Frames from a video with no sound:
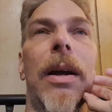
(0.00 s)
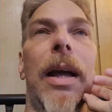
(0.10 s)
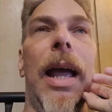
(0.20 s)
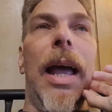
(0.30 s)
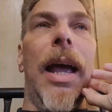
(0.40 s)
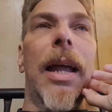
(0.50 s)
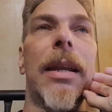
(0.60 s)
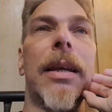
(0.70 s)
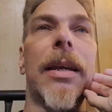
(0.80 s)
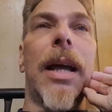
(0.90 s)

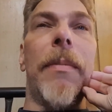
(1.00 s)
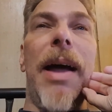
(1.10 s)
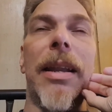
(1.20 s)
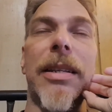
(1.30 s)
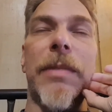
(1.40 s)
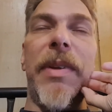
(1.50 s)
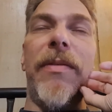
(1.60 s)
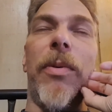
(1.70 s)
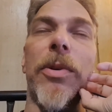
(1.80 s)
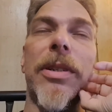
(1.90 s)
had come out of the
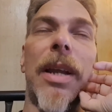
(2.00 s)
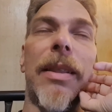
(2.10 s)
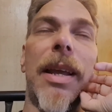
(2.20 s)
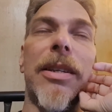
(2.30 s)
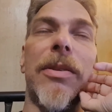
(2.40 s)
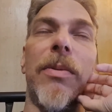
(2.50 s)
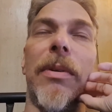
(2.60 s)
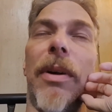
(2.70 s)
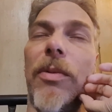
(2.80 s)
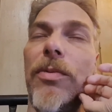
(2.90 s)
Speed Force thanks
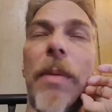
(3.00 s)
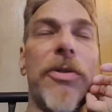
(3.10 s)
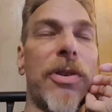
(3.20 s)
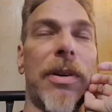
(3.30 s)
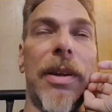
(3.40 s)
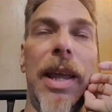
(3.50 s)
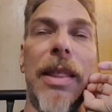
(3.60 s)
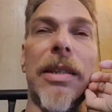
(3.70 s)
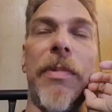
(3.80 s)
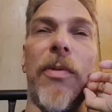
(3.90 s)
to a rupture
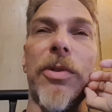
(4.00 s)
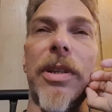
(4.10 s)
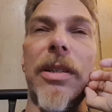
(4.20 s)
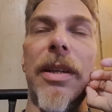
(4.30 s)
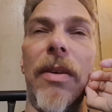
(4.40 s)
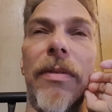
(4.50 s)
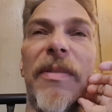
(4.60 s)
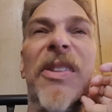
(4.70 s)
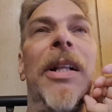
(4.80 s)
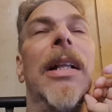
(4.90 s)
in the Speed Force itself.
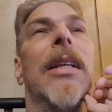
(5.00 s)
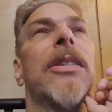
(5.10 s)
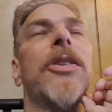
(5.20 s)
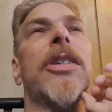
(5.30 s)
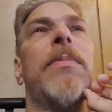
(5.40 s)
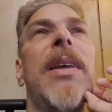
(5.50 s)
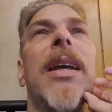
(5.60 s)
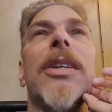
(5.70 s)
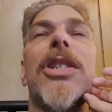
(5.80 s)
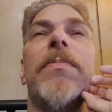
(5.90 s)
So just being
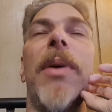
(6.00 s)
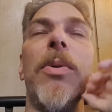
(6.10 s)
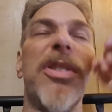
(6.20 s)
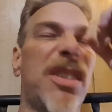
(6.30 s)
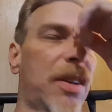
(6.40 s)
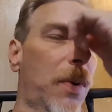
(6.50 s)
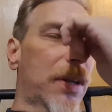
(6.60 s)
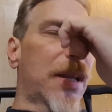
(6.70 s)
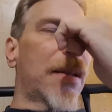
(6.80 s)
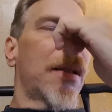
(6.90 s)
exposed to
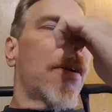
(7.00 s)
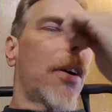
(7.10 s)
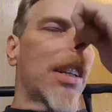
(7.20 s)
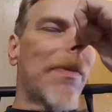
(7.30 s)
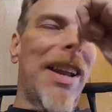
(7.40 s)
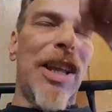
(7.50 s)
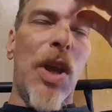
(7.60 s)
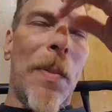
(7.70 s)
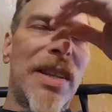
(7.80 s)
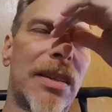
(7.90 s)
it can cause
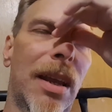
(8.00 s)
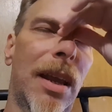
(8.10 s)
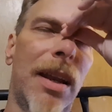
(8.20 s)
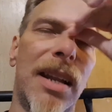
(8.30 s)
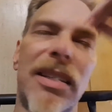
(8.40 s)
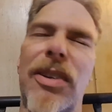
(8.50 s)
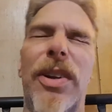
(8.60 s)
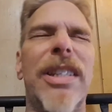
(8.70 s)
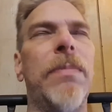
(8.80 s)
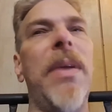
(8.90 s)
metahumans, and not
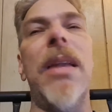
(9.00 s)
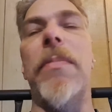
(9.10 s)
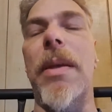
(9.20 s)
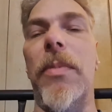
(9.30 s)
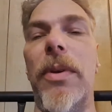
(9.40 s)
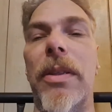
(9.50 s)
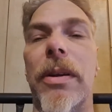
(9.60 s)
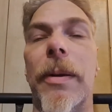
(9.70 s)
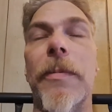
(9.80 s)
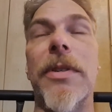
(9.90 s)
necessarily speed people
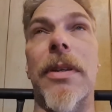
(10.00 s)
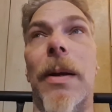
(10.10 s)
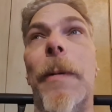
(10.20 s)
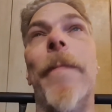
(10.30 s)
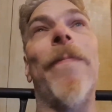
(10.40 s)
either. So